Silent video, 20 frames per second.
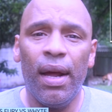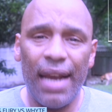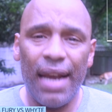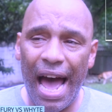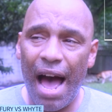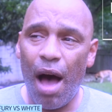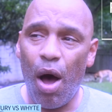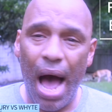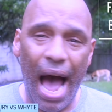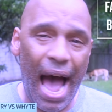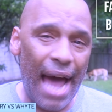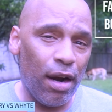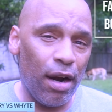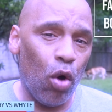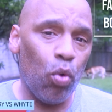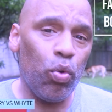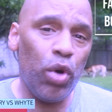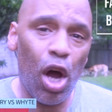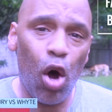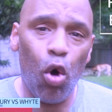Now, I
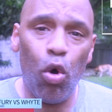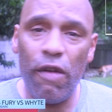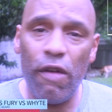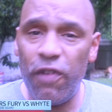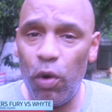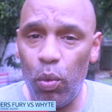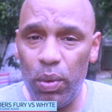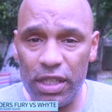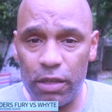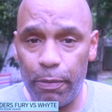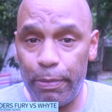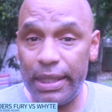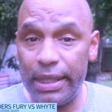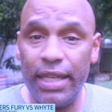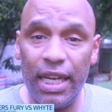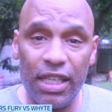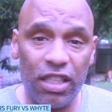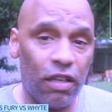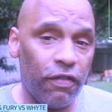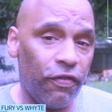don't know if it was a
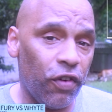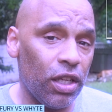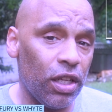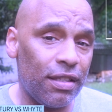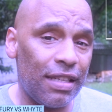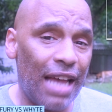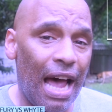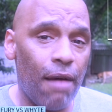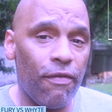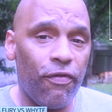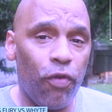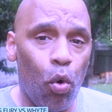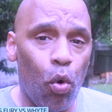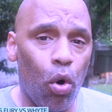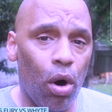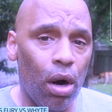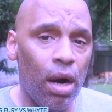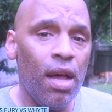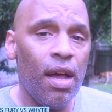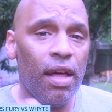petition for the top
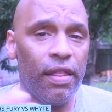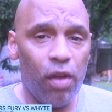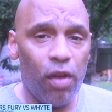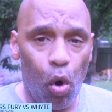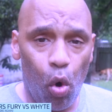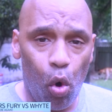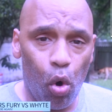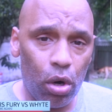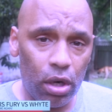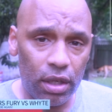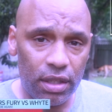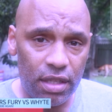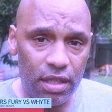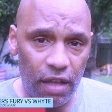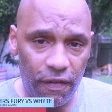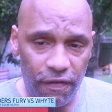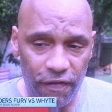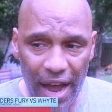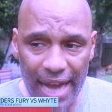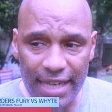four,
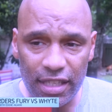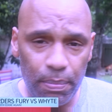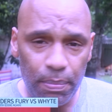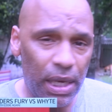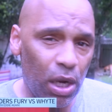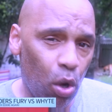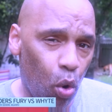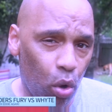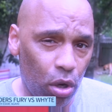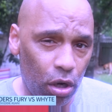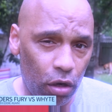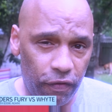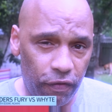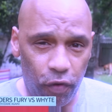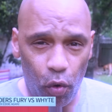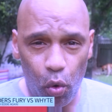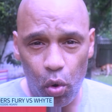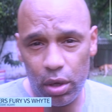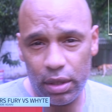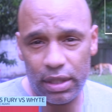the fight to be ordered
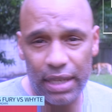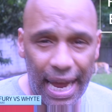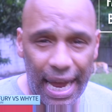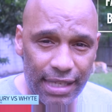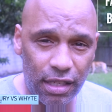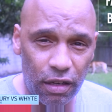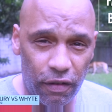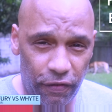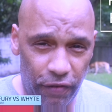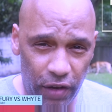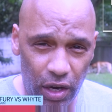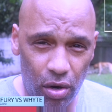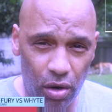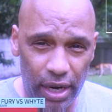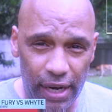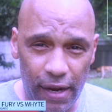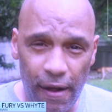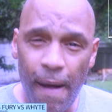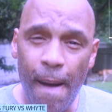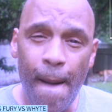for Tyson
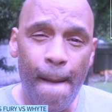Fury,